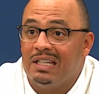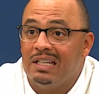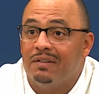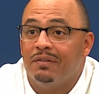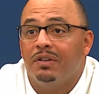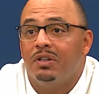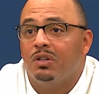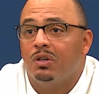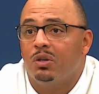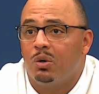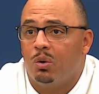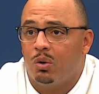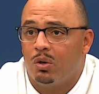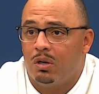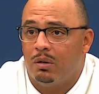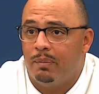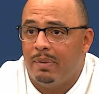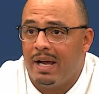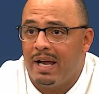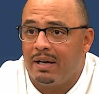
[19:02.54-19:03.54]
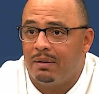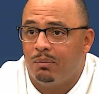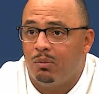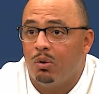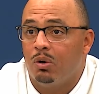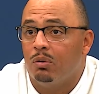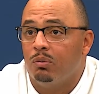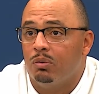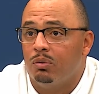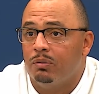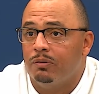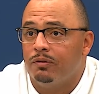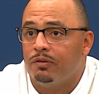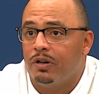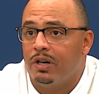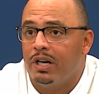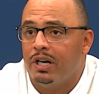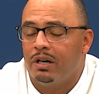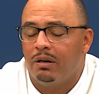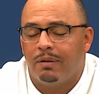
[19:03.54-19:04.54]
giving the quarterback more room
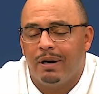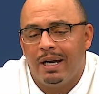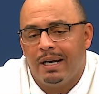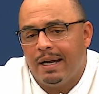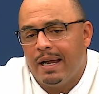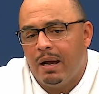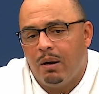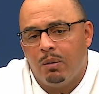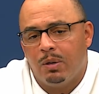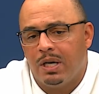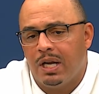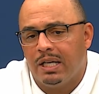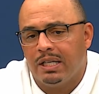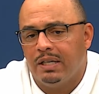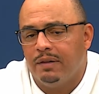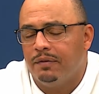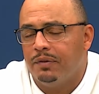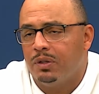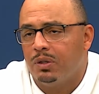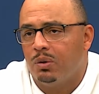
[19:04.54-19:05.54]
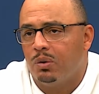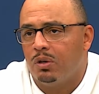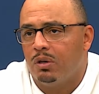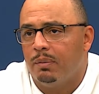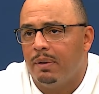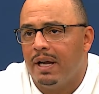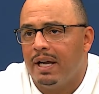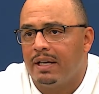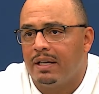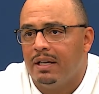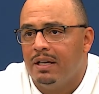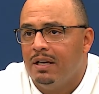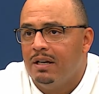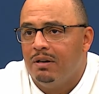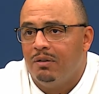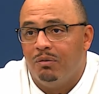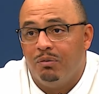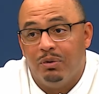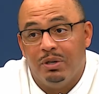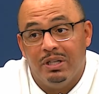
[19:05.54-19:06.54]
for error. Right now, we're not giving the quarterback
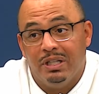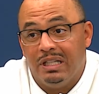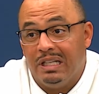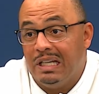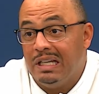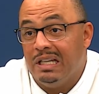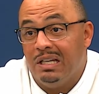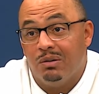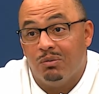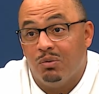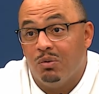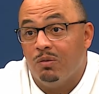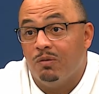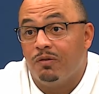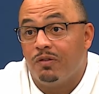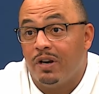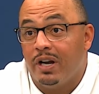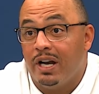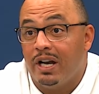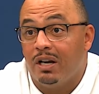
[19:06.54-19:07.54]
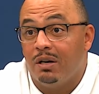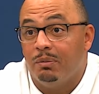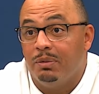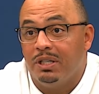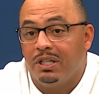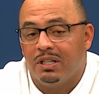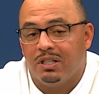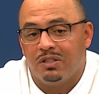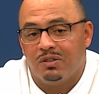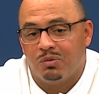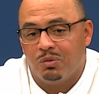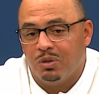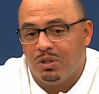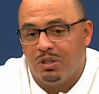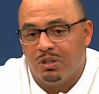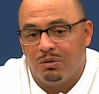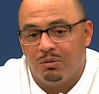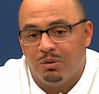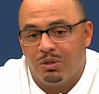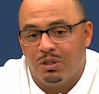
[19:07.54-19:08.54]
really any room for error because
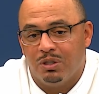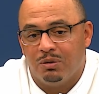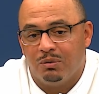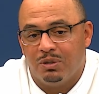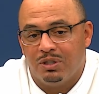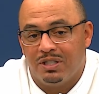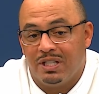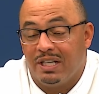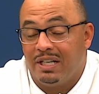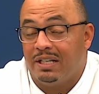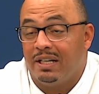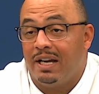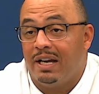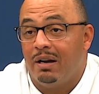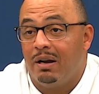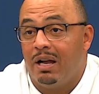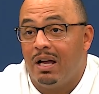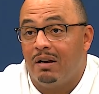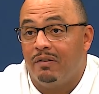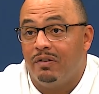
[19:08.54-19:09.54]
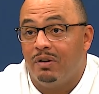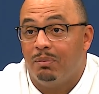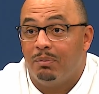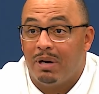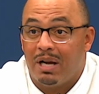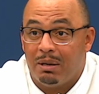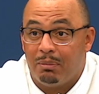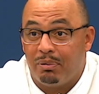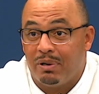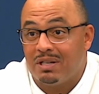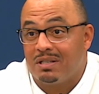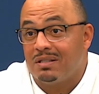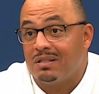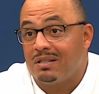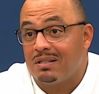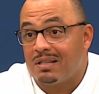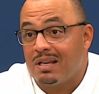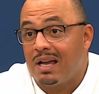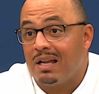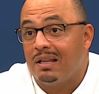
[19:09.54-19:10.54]
we're taking the air out of it by pressing
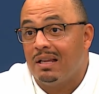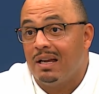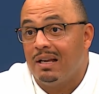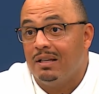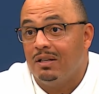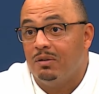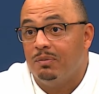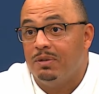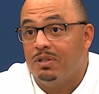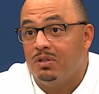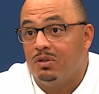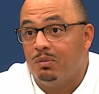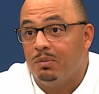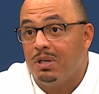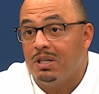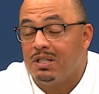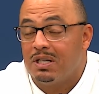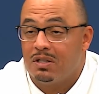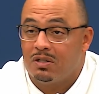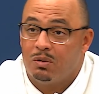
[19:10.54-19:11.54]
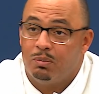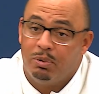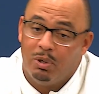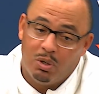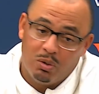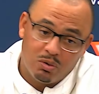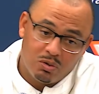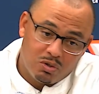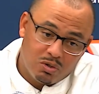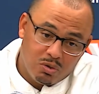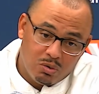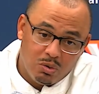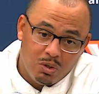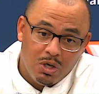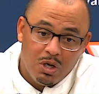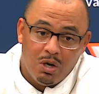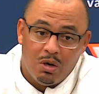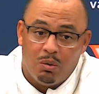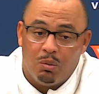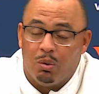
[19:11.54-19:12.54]
the sideline a little bit too much, as opposed to
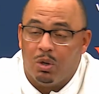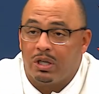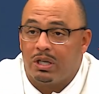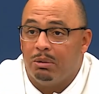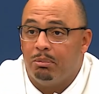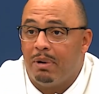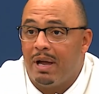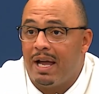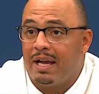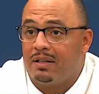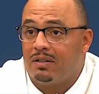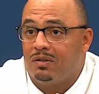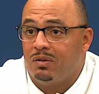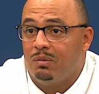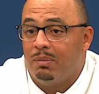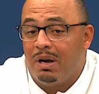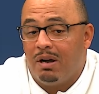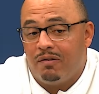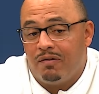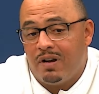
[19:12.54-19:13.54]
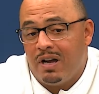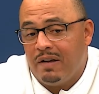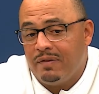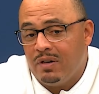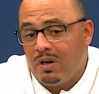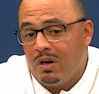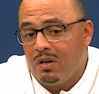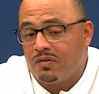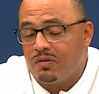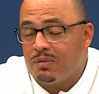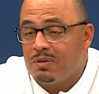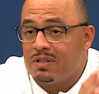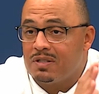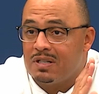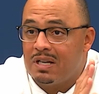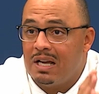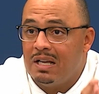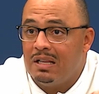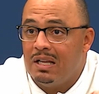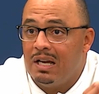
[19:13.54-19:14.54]
working back to about 5 yards from the
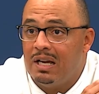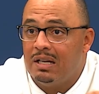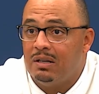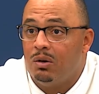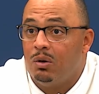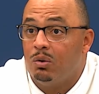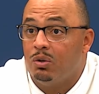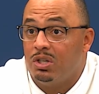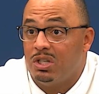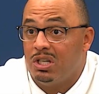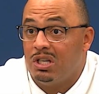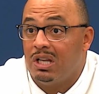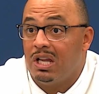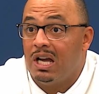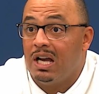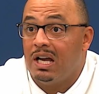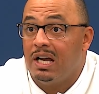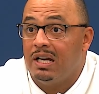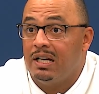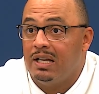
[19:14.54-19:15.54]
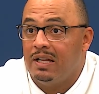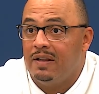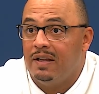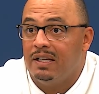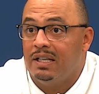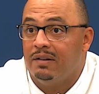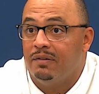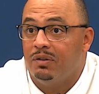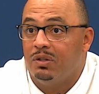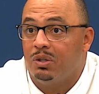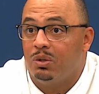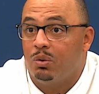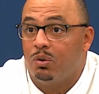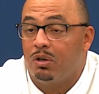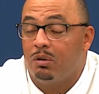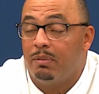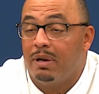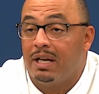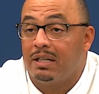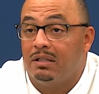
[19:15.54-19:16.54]
sideline, holding your line, and then giving the
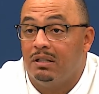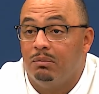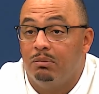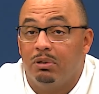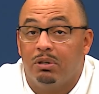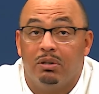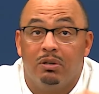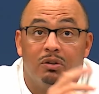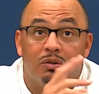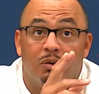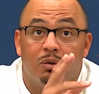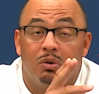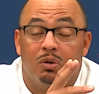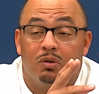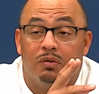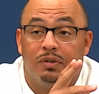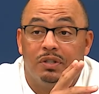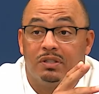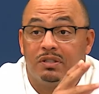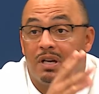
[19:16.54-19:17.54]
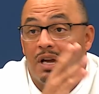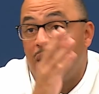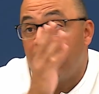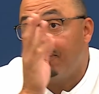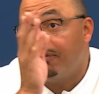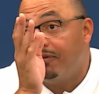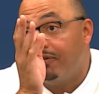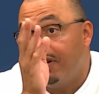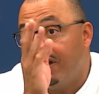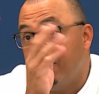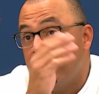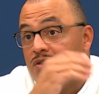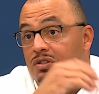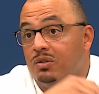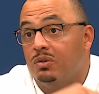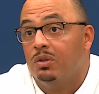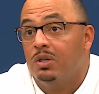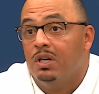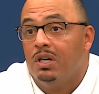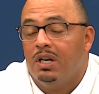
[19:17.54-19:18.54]
quarterback the ability to throw it over the top, fade
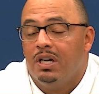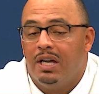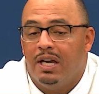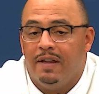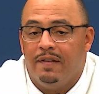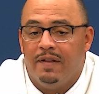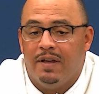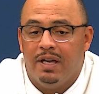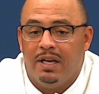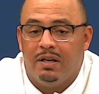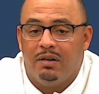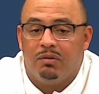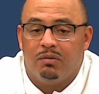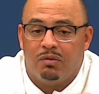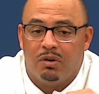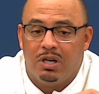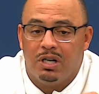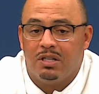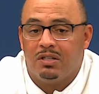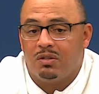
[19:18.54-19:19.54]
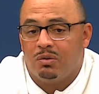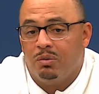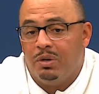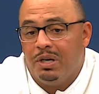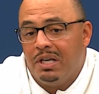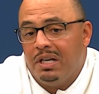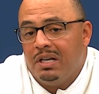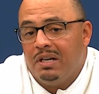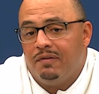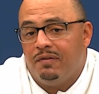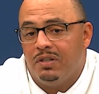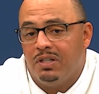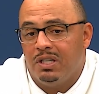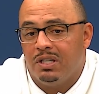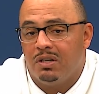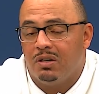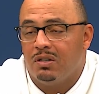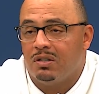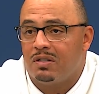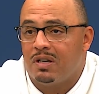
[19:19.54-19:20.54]
you, and then running to win. And if you
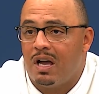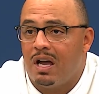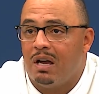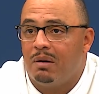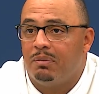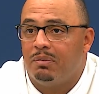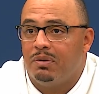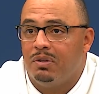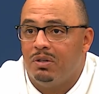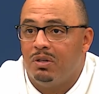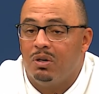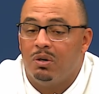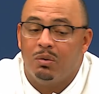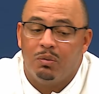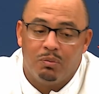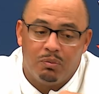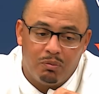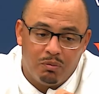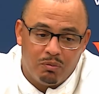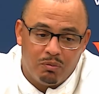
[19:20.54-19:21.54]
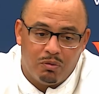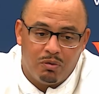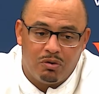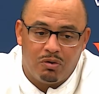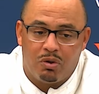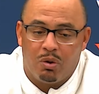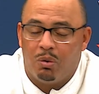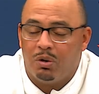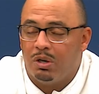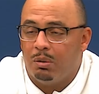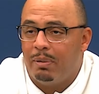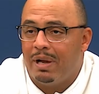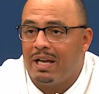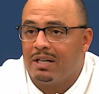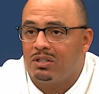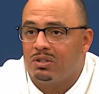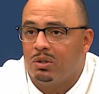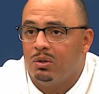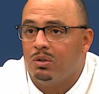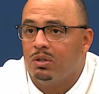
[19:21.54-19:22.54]
get on top, you know, throwing the
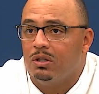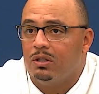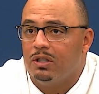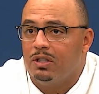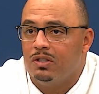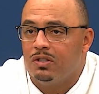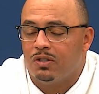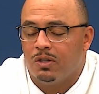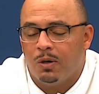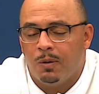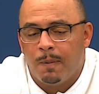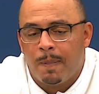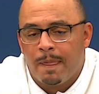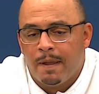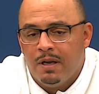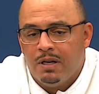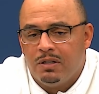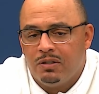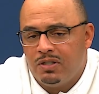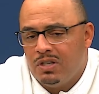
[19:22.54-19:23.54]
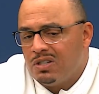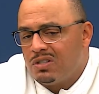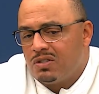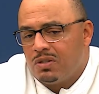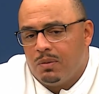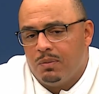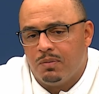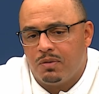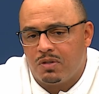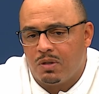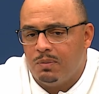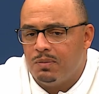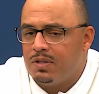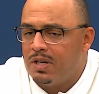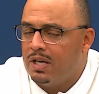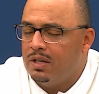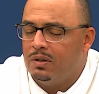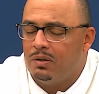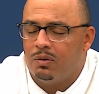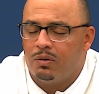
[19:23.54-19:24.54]
back shoulder. And so just some
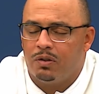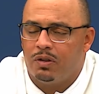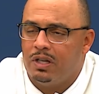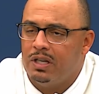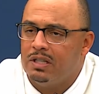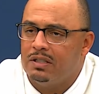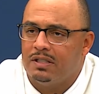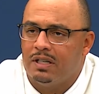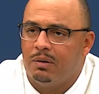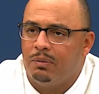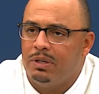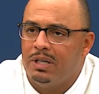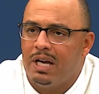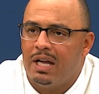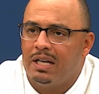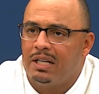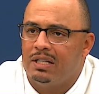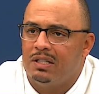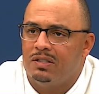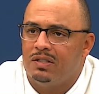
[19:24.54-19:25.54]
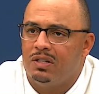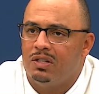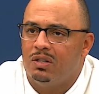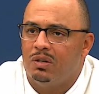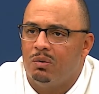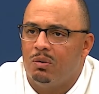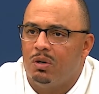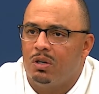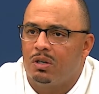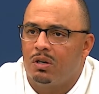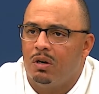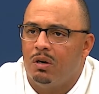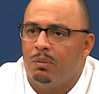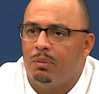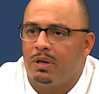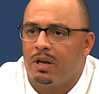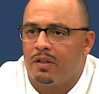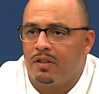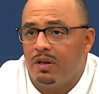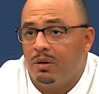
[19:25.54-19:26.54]
technical things that we got to continue to work on.
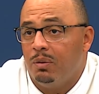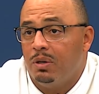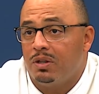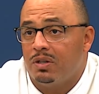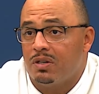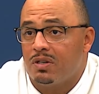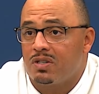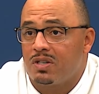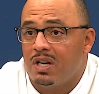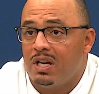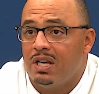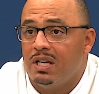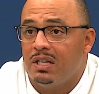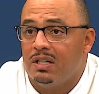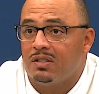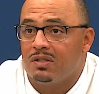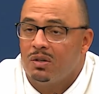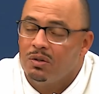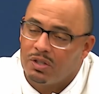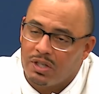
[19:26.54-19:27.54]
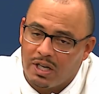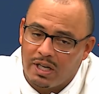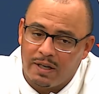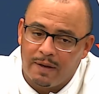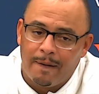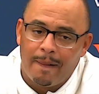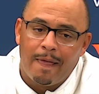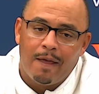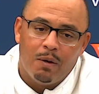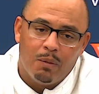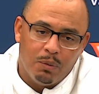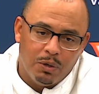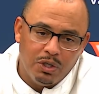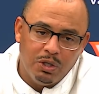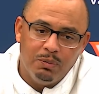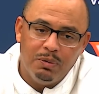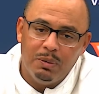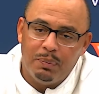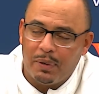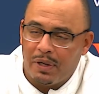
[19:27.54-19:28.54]
But I think what they're saying is, okay, will
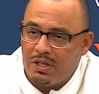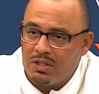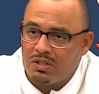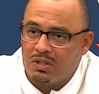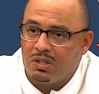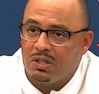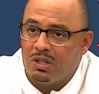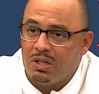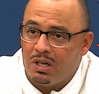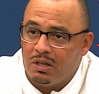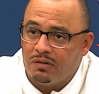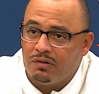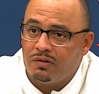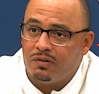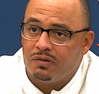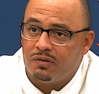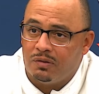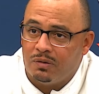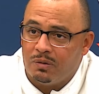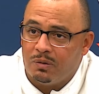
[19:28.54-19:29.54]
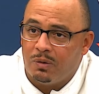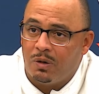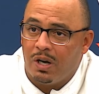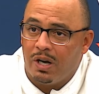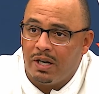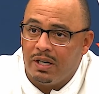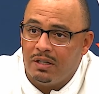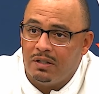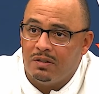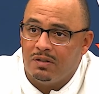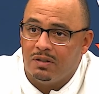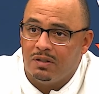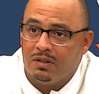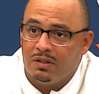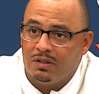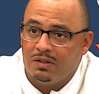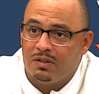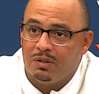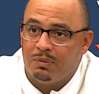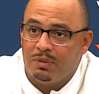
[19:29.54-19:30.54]
you be patient enough, right,
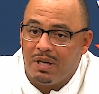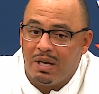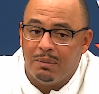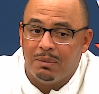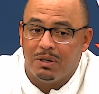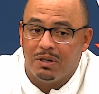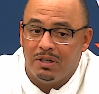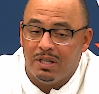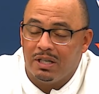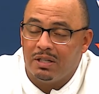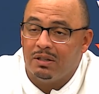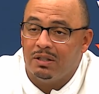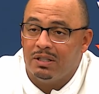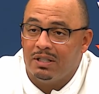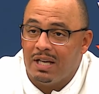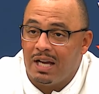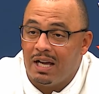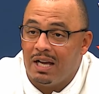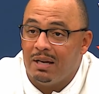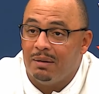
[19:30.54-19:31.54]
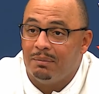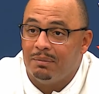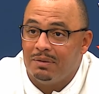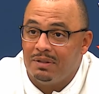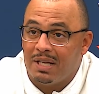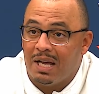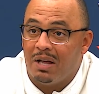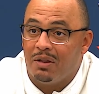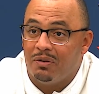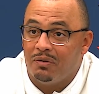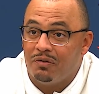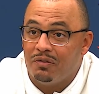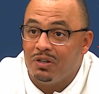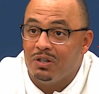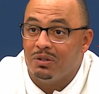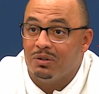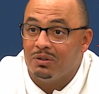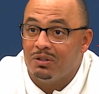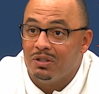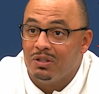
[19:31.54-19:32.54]
to be able to nickel and dime down the
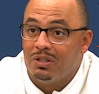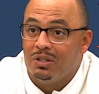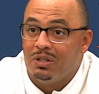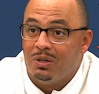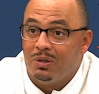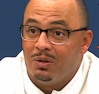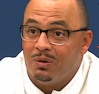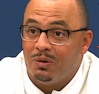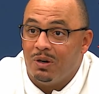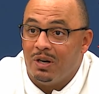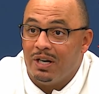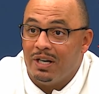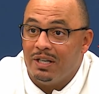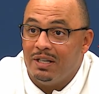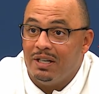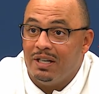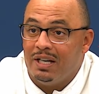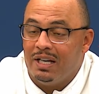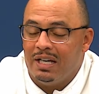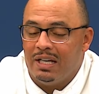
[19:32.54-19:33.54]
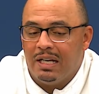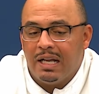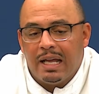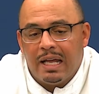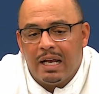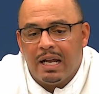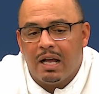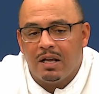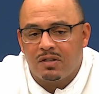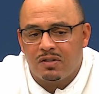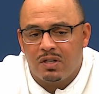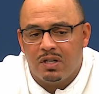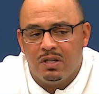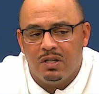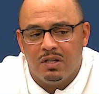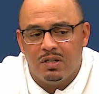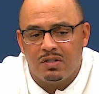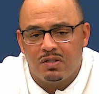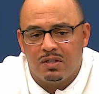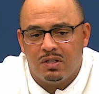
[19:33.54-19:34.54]
field, right? And I'll say
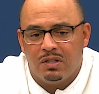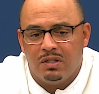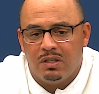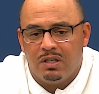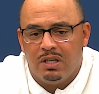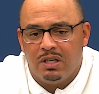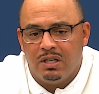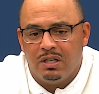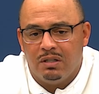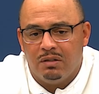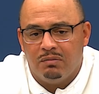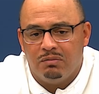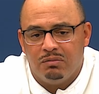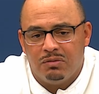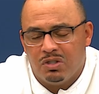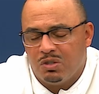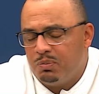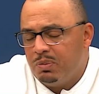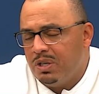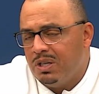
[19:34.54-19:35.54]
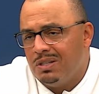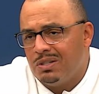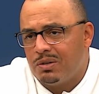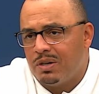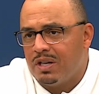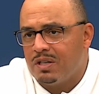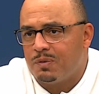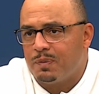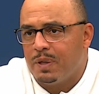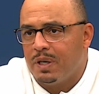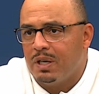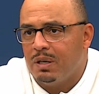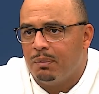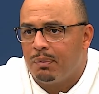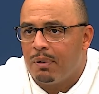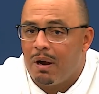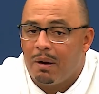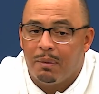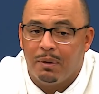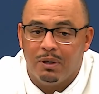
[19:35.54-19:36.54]
this, in just being transparent,
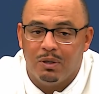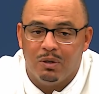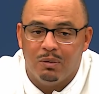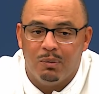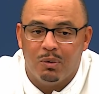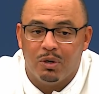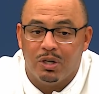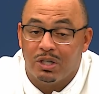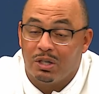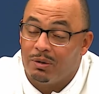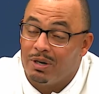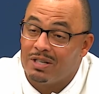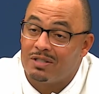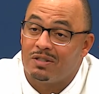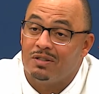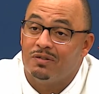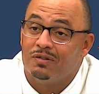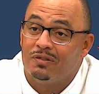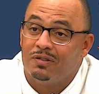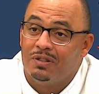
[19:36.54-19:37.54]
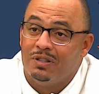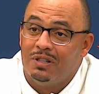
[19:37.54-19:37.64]
probably a little more aggressive.